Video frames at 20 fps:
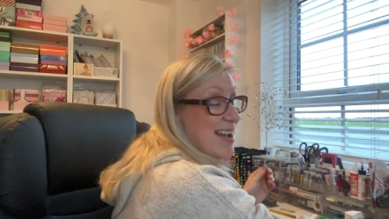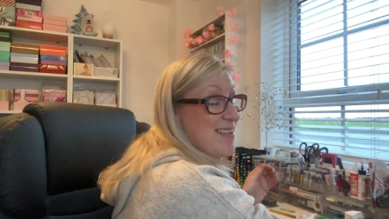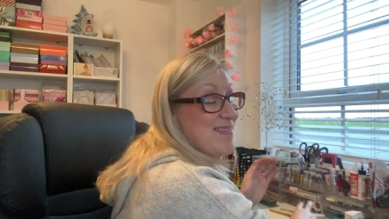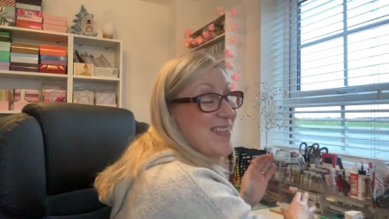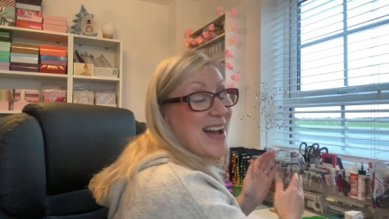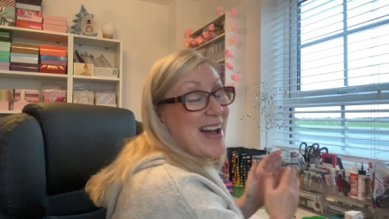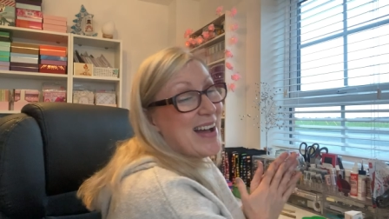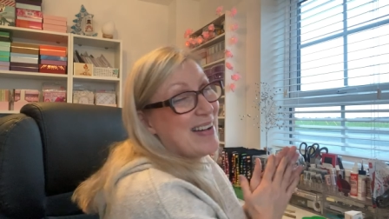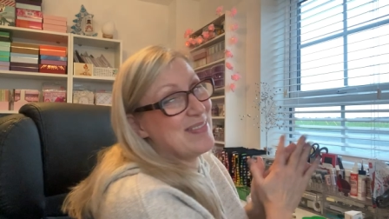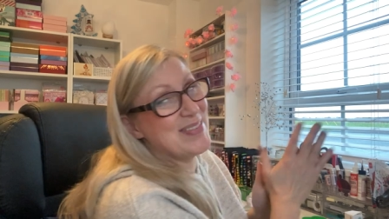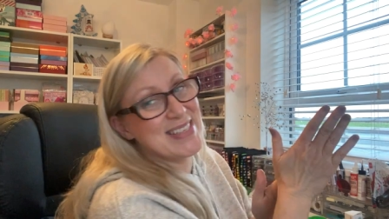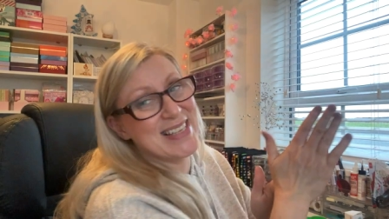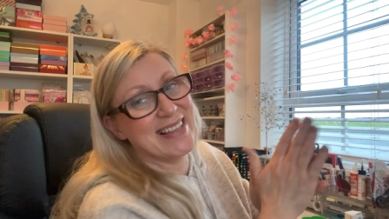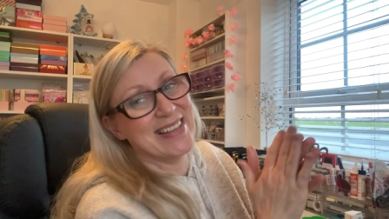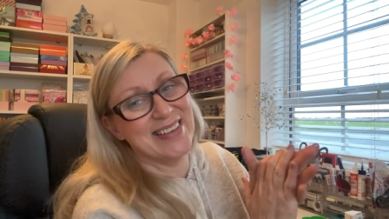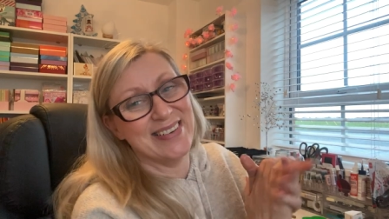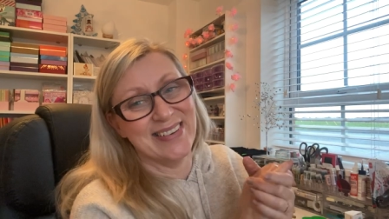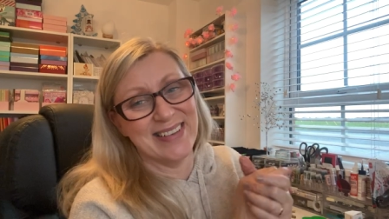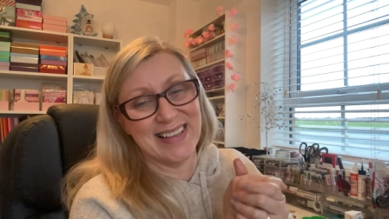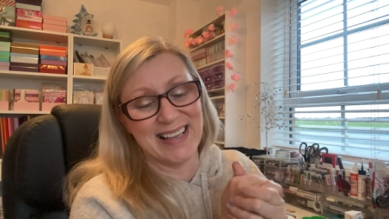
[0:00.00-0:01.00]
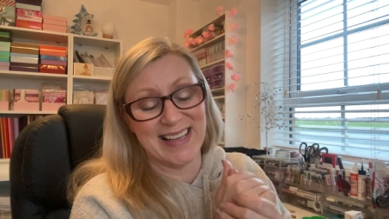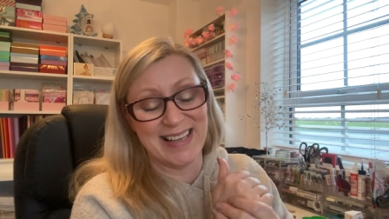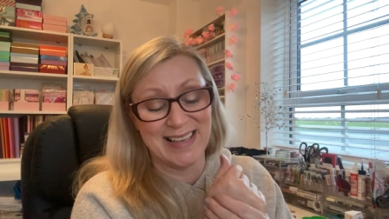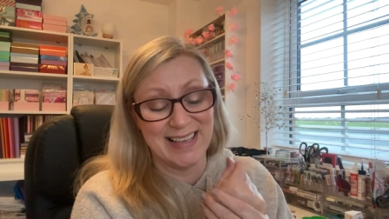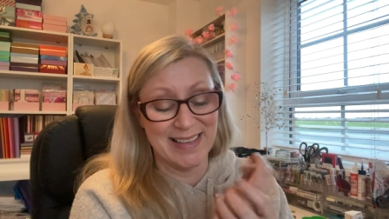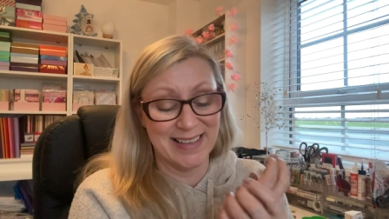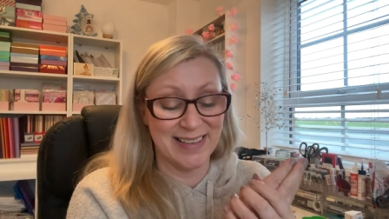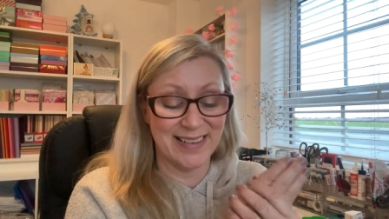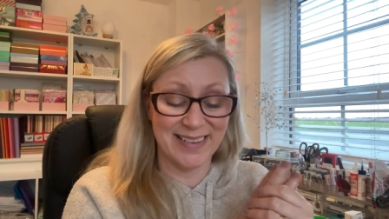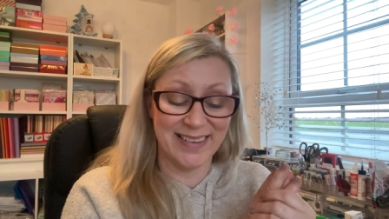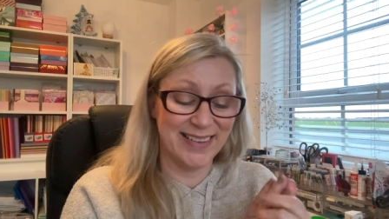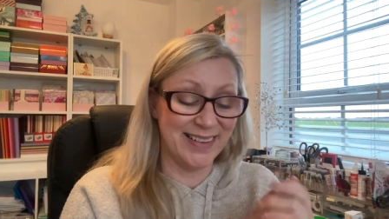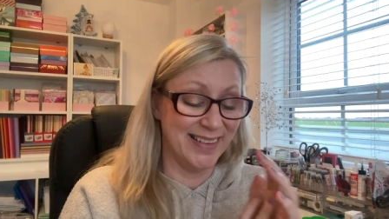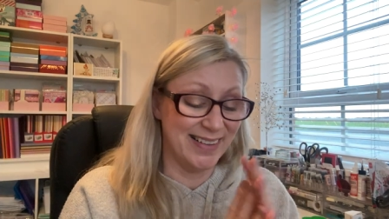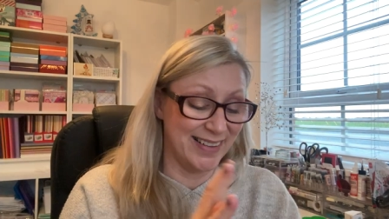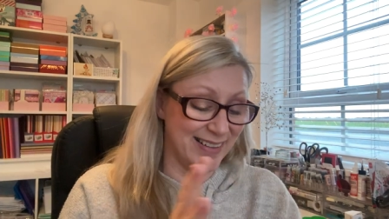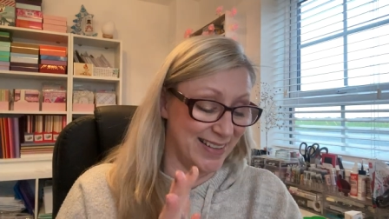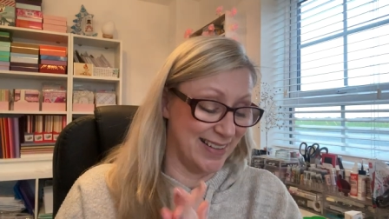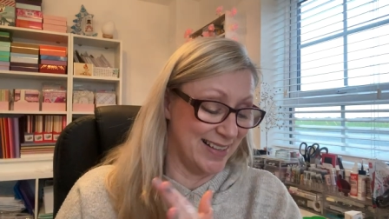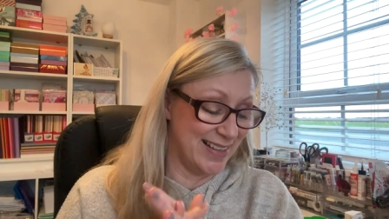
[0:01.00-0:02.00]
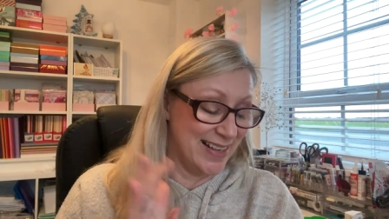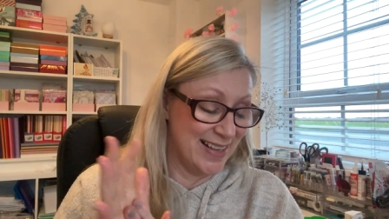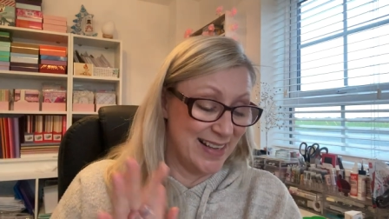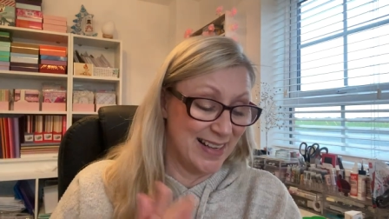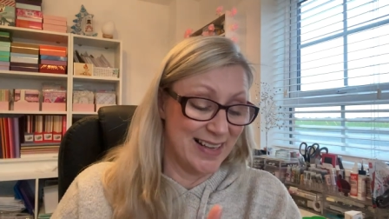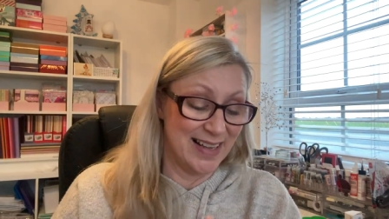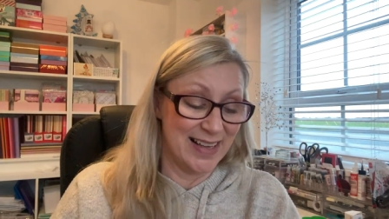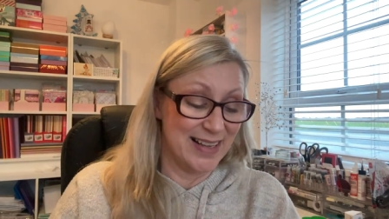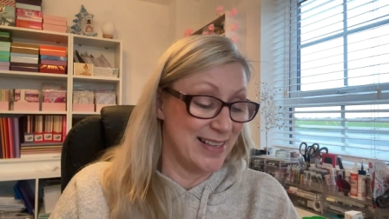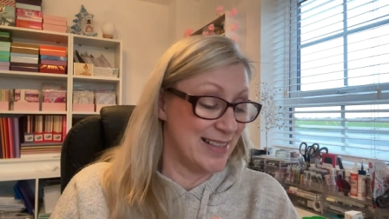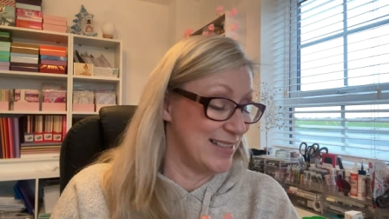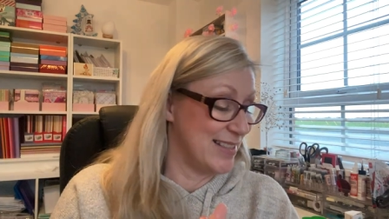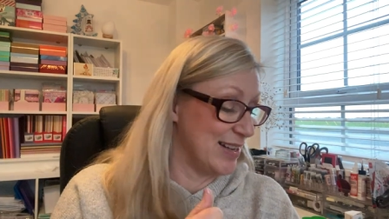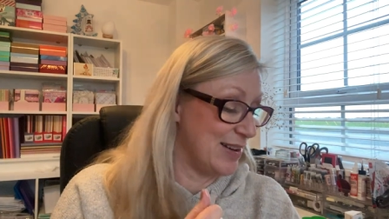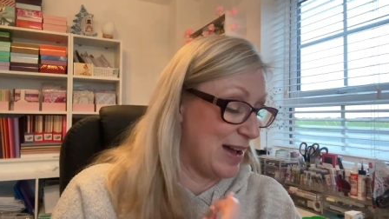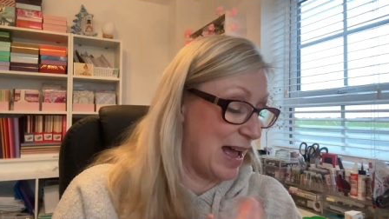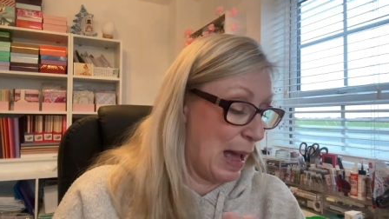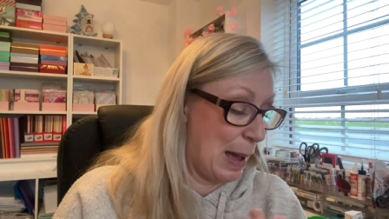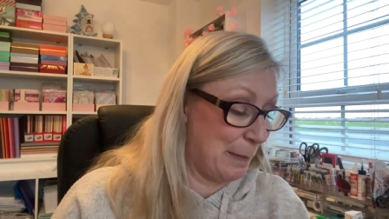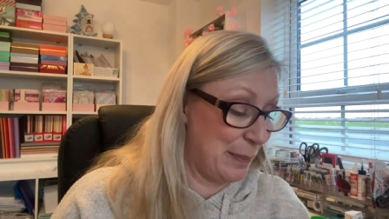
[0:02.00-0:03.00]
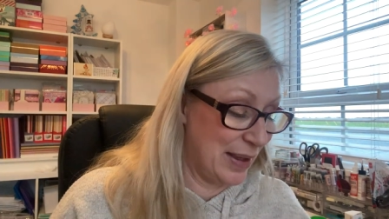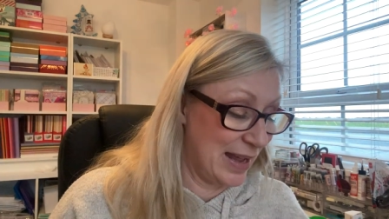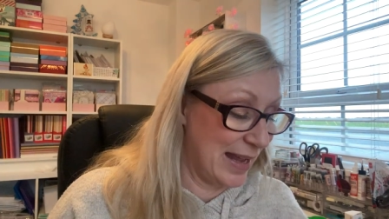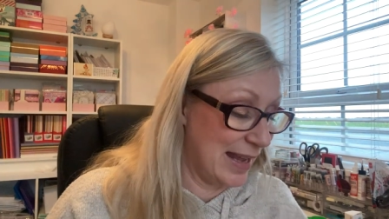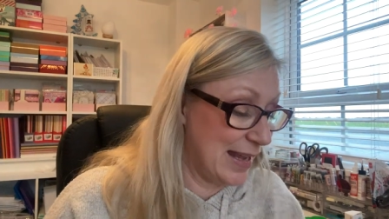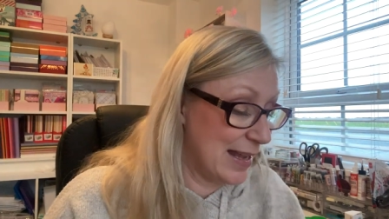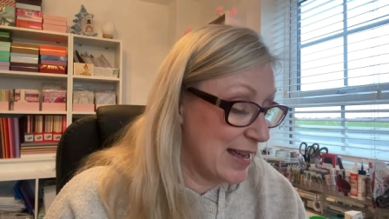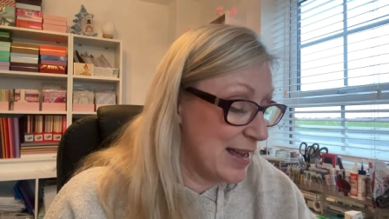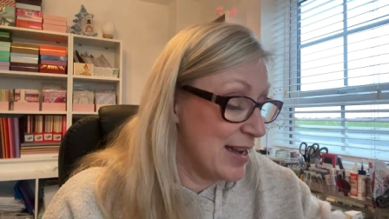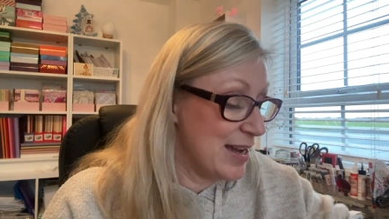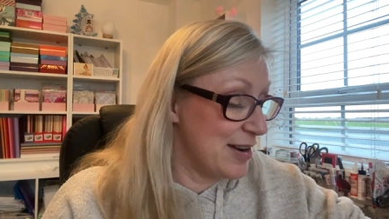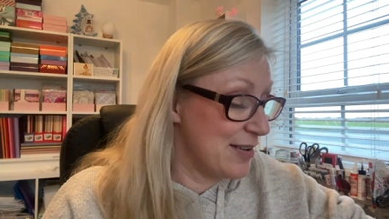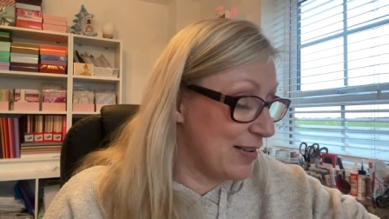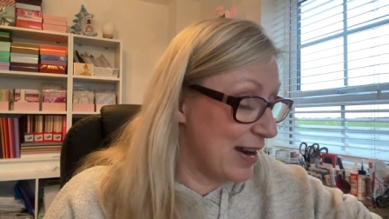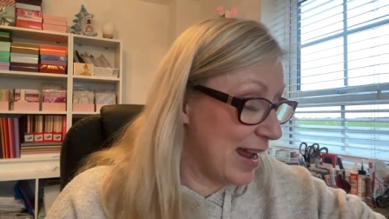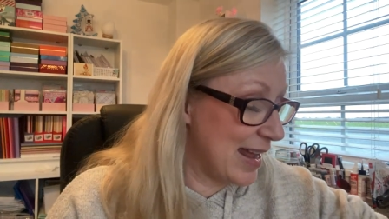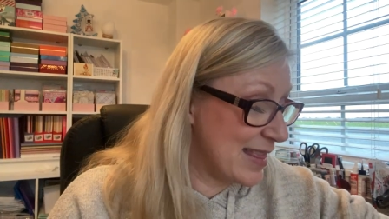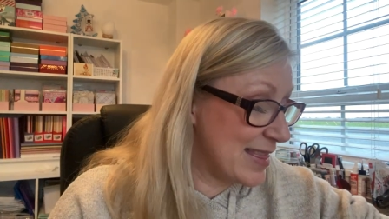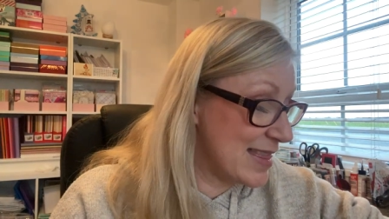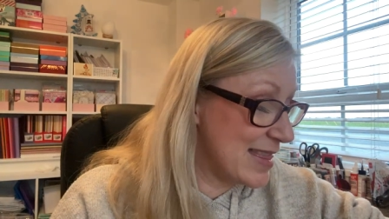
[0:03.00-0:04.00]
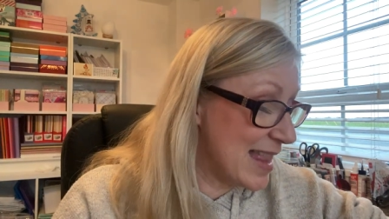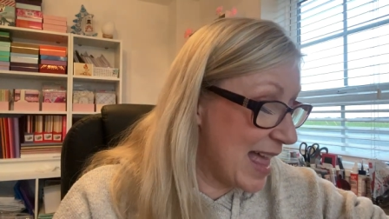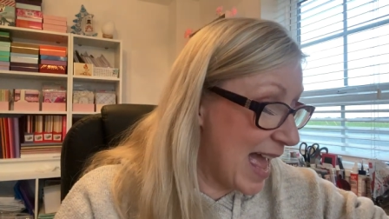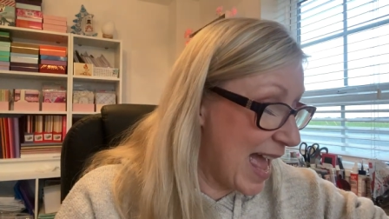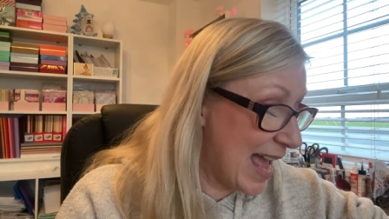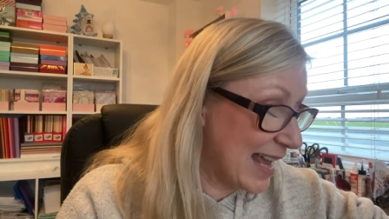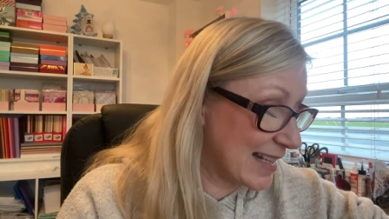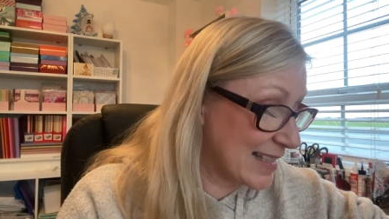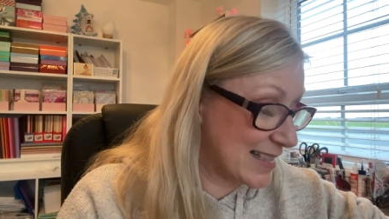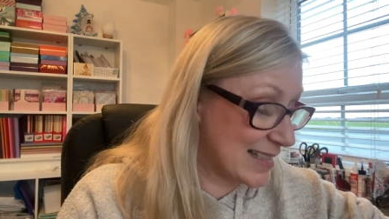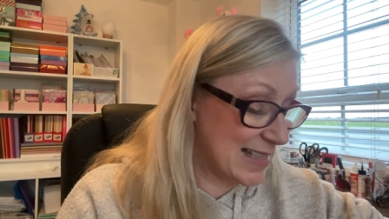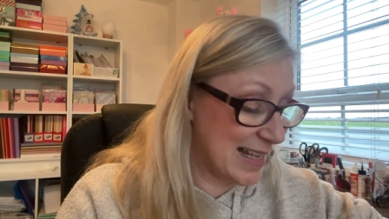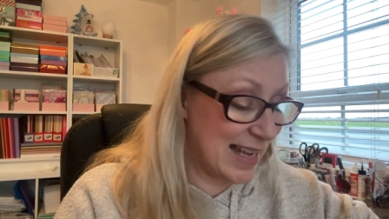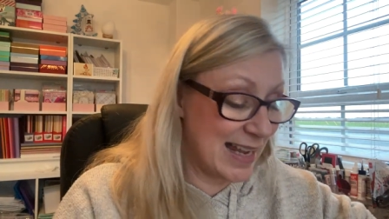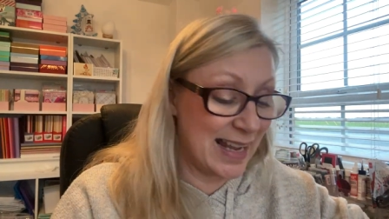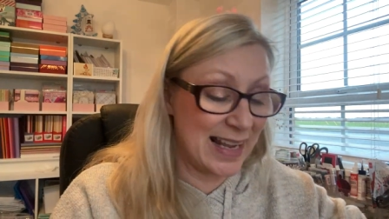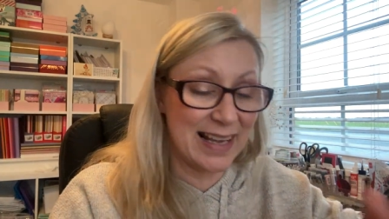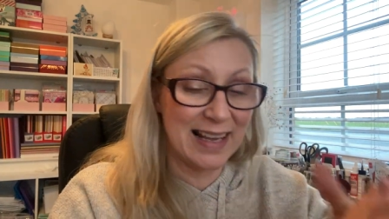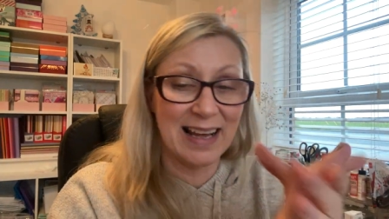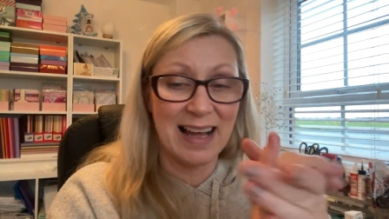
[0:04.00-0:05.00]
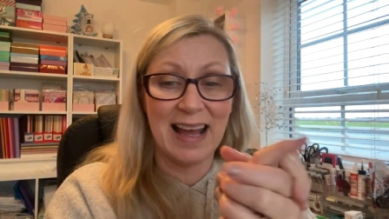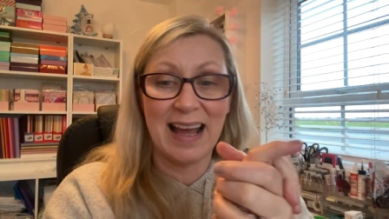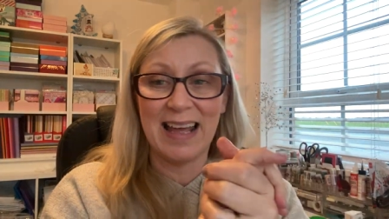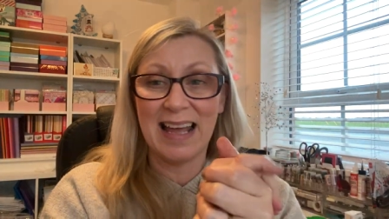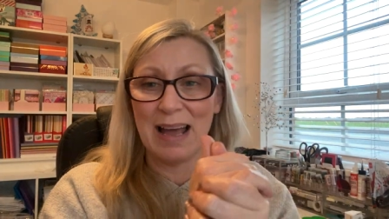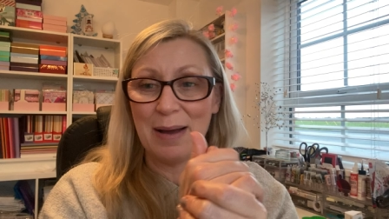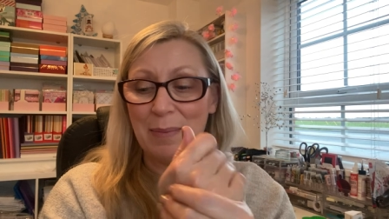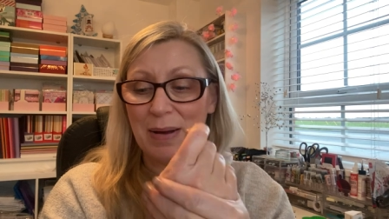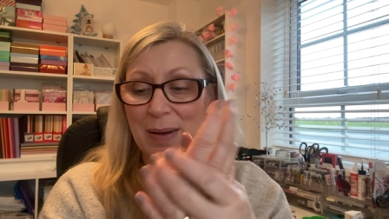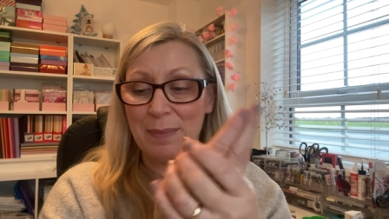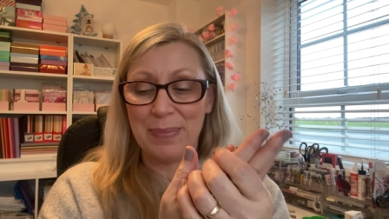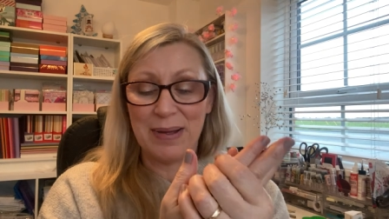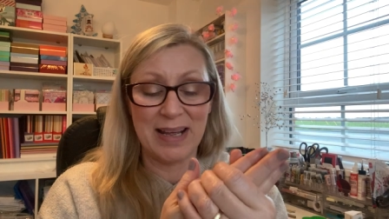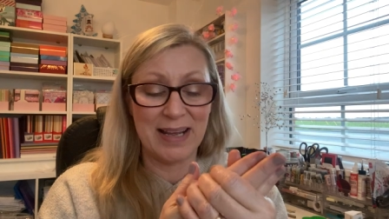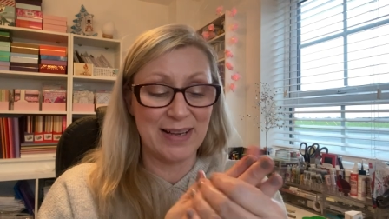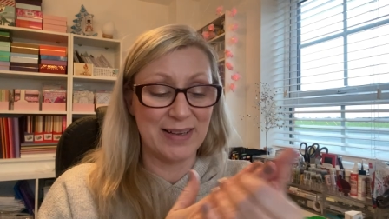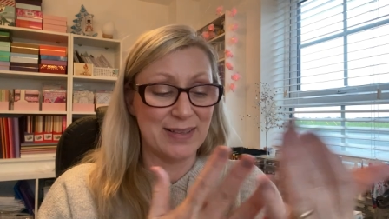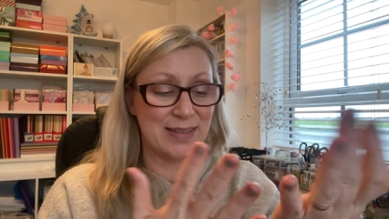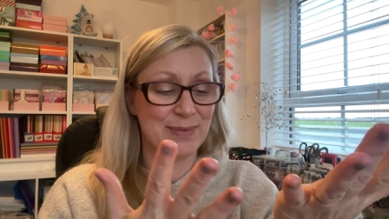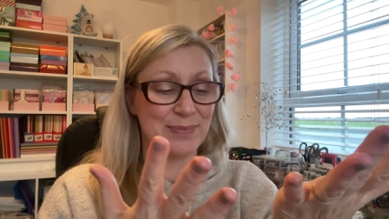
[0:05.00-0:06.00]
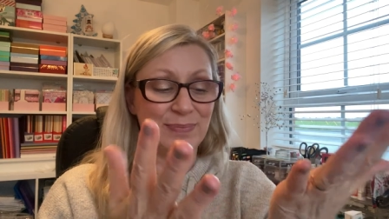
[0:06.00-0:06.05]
I'm absolutely, oh, so happy. Right, next thing I am a bit